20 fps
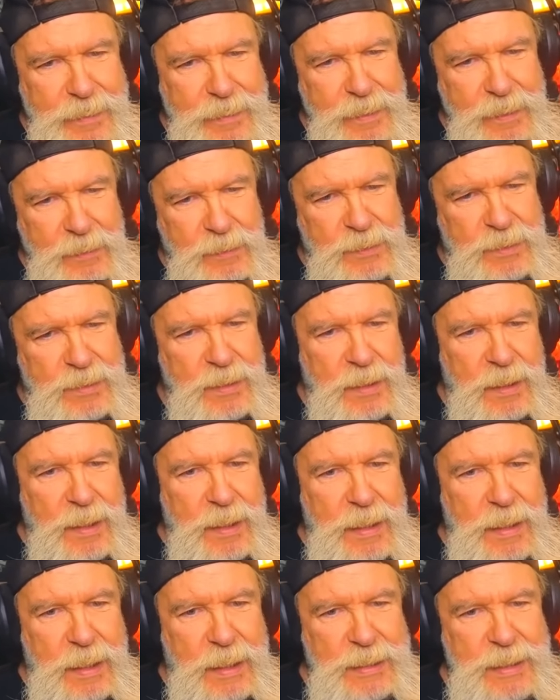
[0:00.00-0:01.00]
Yes,
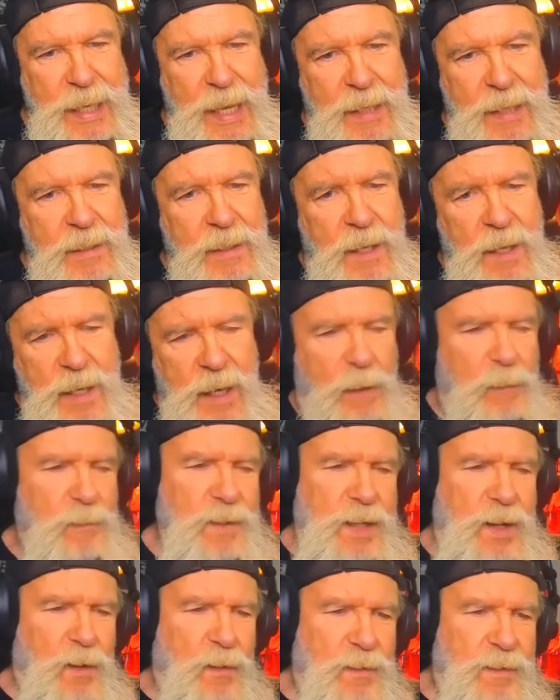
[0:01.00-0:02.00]
it's like I want
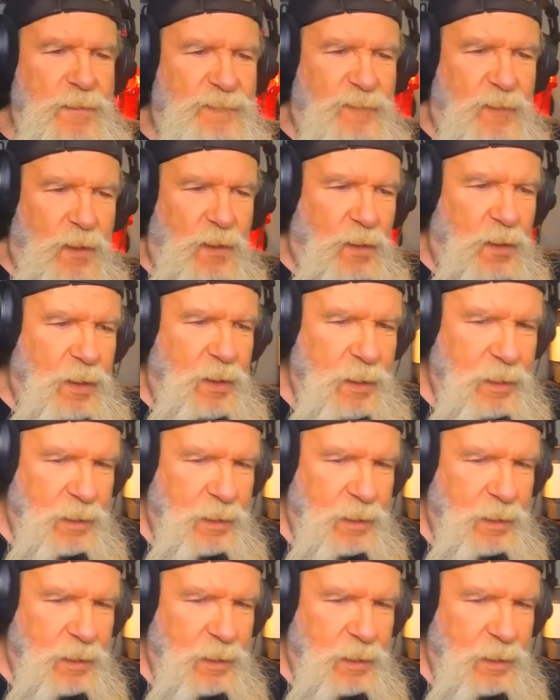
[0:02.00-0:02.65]
to go to Florida.